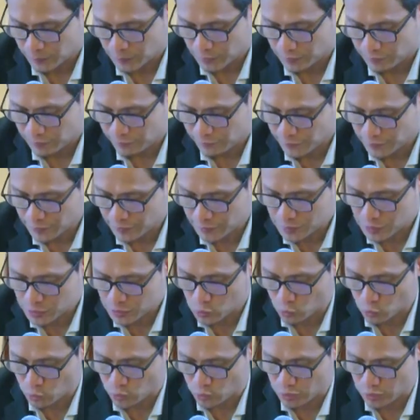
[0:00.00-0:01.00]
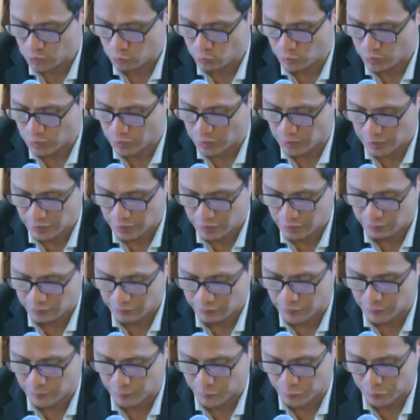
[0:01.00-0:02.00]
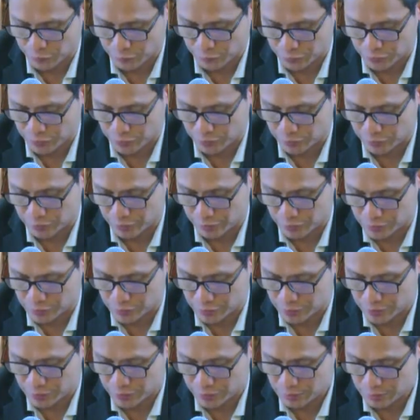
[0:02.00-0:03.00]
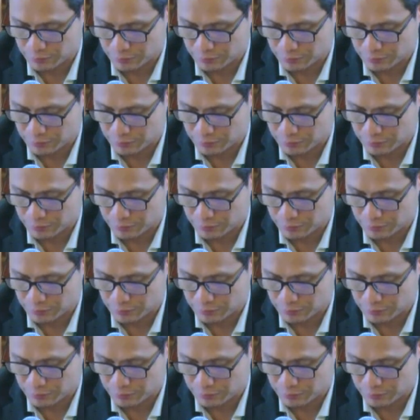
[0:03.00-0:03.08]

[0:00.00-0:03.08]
First, we will have a presentation session